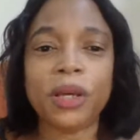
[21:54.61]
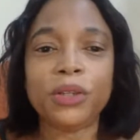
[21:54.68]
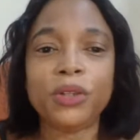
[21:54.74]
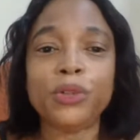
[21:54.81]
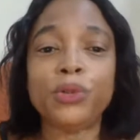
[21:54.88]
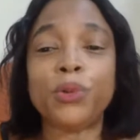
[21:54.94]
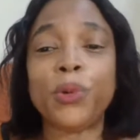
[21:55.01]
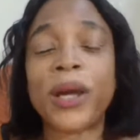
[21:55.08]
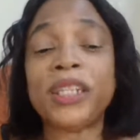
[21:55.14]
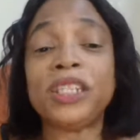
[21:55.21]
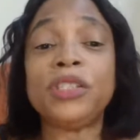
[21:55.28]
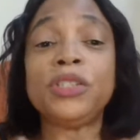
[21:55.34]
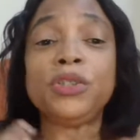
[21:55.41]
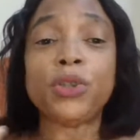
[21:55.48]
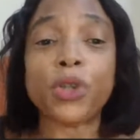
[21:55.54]
and it
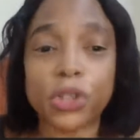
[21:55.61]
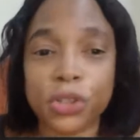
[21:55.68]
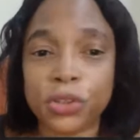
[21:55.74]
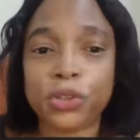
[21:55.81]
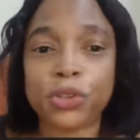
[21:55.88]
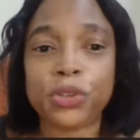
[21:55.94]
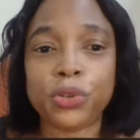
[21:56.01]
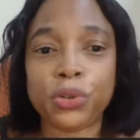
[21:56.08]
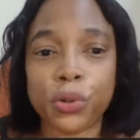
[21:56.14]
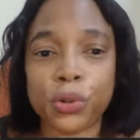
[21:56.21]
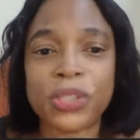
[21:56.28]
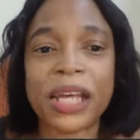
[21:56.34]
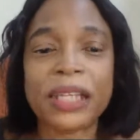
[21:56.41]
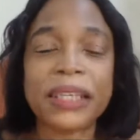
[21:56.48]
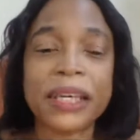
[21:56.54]
just shows
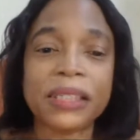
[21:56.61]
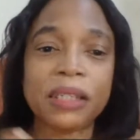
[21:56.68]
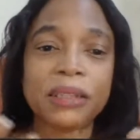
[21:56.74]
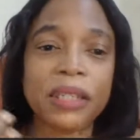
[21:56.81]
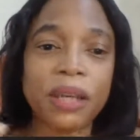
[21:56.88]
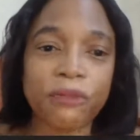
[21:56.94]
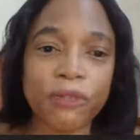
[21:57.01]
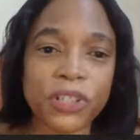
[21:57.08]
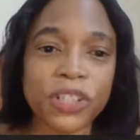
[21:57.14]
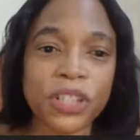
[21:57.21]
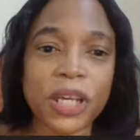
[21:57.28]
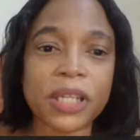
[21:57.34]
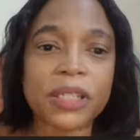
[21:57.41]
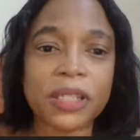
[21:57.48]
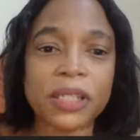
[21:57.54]
that there's a
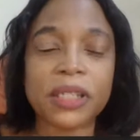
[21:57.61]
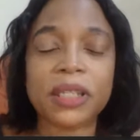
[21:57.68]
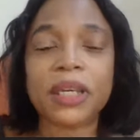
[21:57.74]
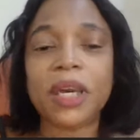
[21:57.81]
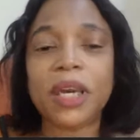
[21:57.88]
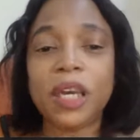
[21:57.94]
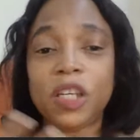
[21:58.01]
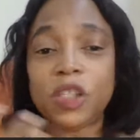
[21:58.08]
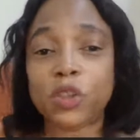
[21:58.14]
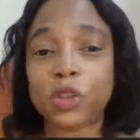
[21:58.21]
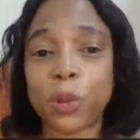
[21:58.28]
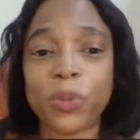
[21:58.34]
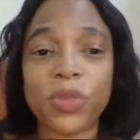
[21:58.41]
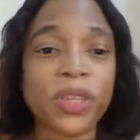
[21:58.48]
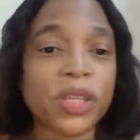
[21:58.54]
deficiency in
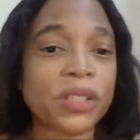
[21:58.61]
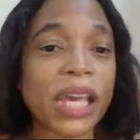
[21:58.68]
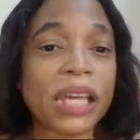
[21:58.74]
some things,